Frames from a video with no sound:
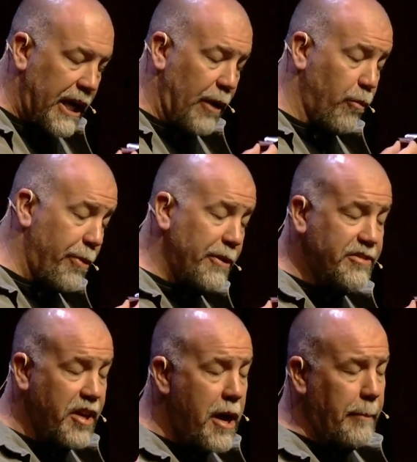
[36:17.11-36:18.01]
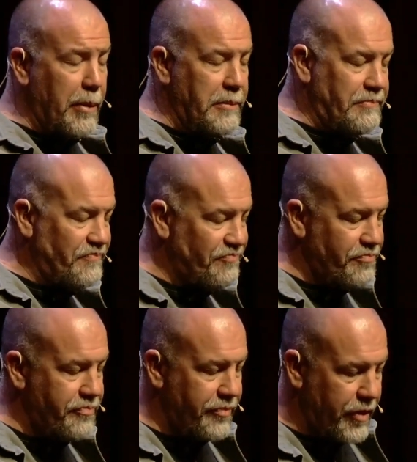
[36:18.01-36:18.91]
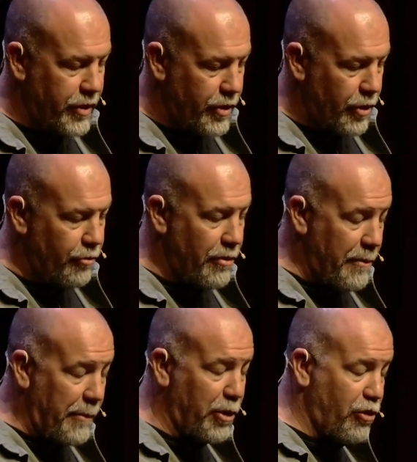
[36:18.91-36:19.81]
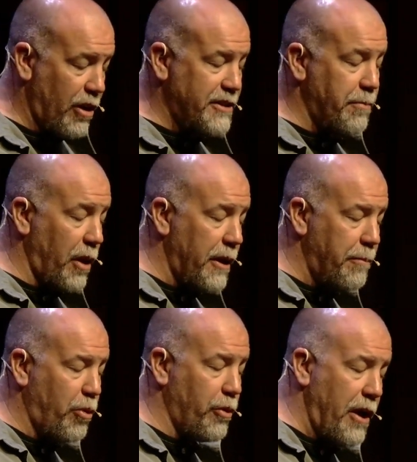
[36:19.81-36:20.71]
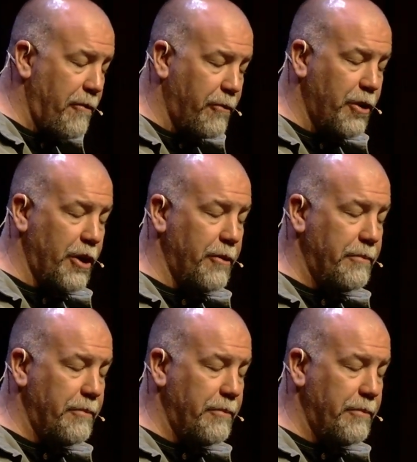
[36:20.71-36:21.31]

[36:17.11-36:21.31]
And with this cup, remember Christ's blood poured out for you